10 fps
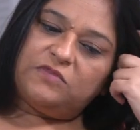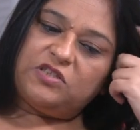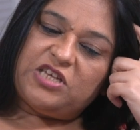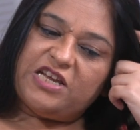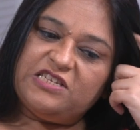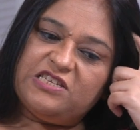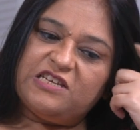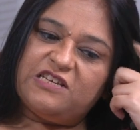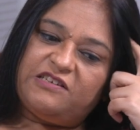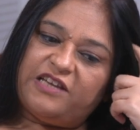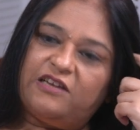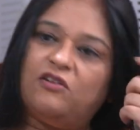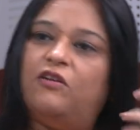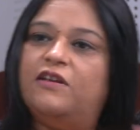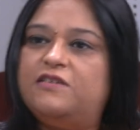changing
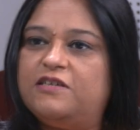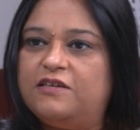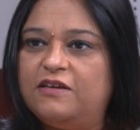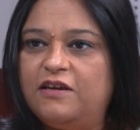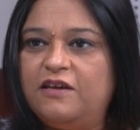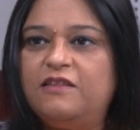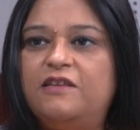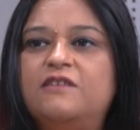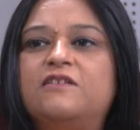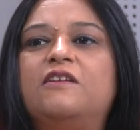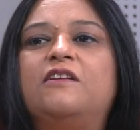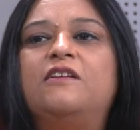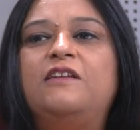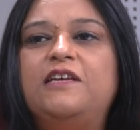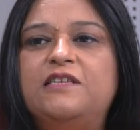technology, things are a
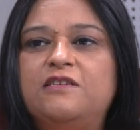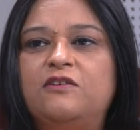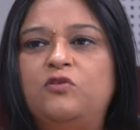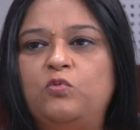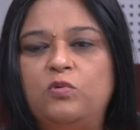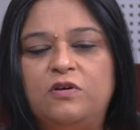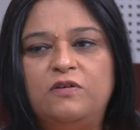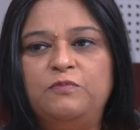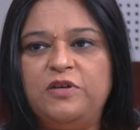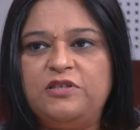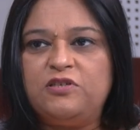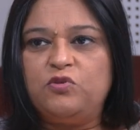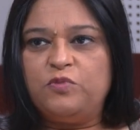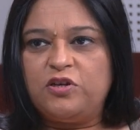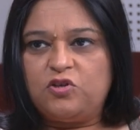little easier to work, easy
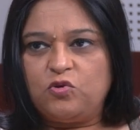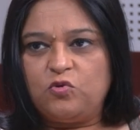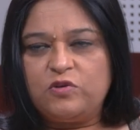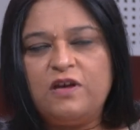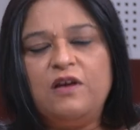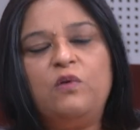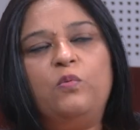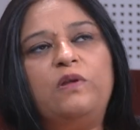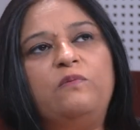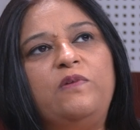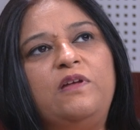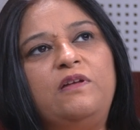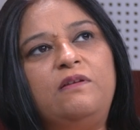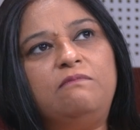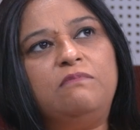to make shows. When
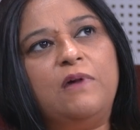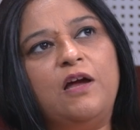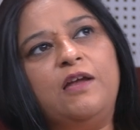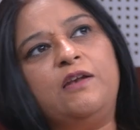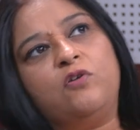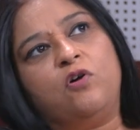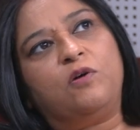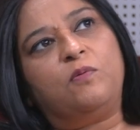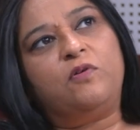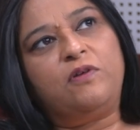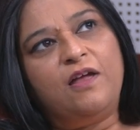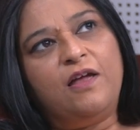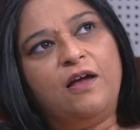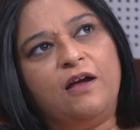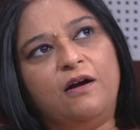we, I'll talk
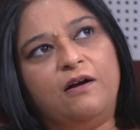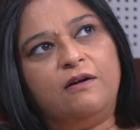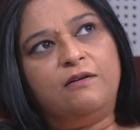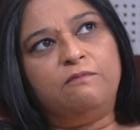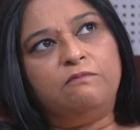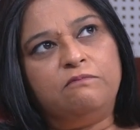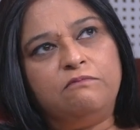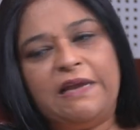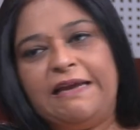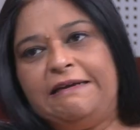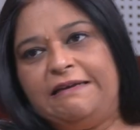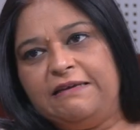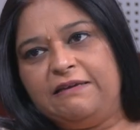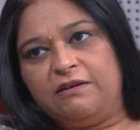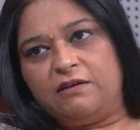about
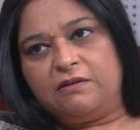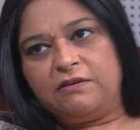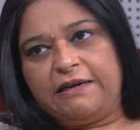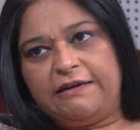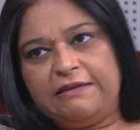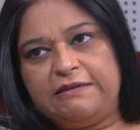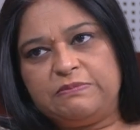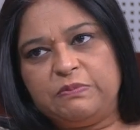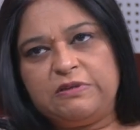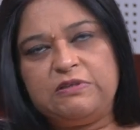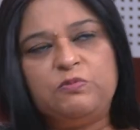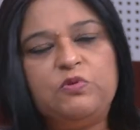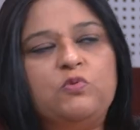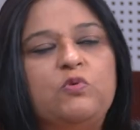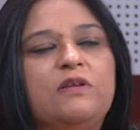90s mein jab
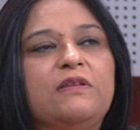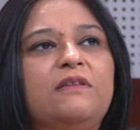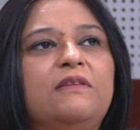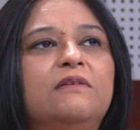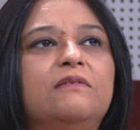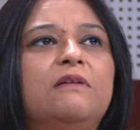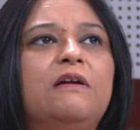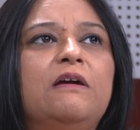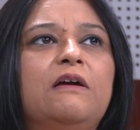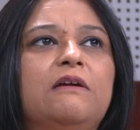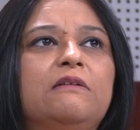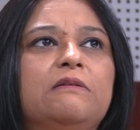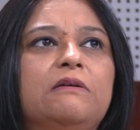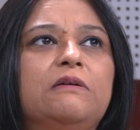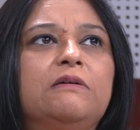shuru hua
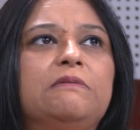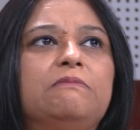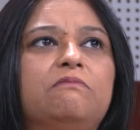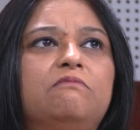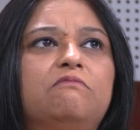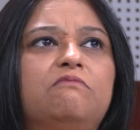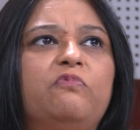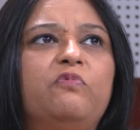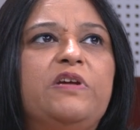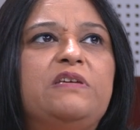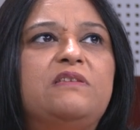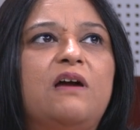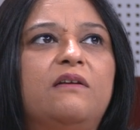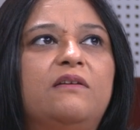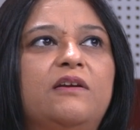tha, we
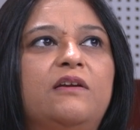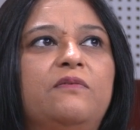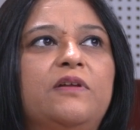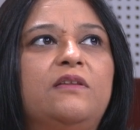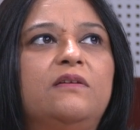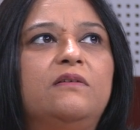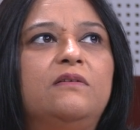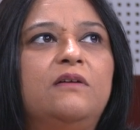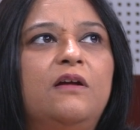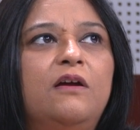started with the